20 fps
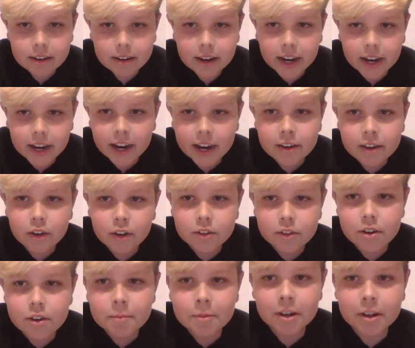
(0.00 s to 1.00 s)
And
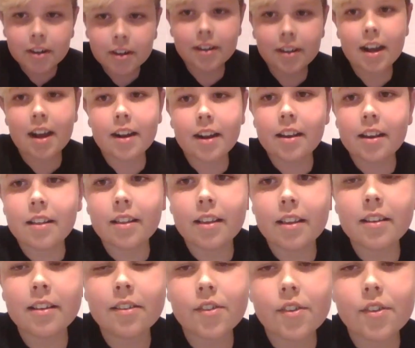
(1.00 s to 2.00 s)
also, I'm gonna add in
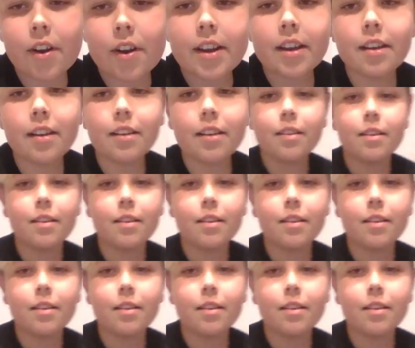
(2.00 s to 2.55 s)
this. Ready?